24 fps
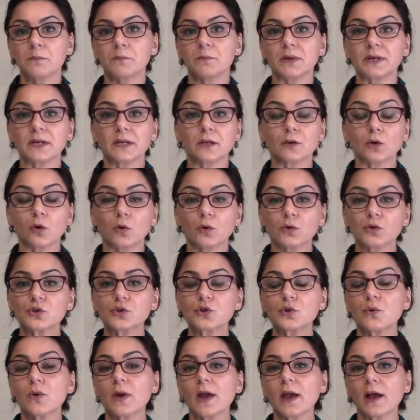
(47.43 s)
but it
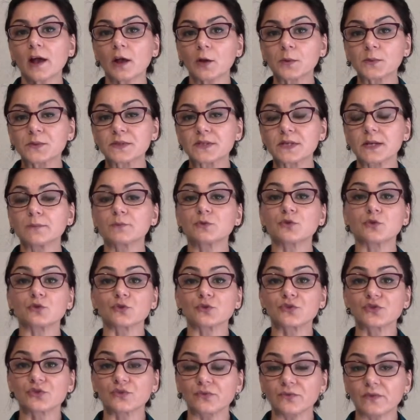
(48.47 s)
also helps them to
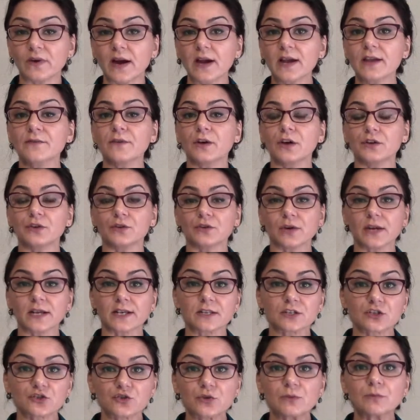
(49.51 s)
survive under
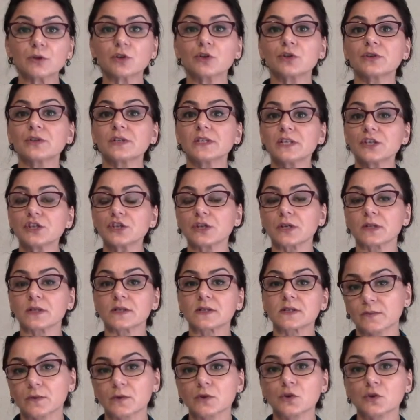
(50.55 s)
extreme conditions,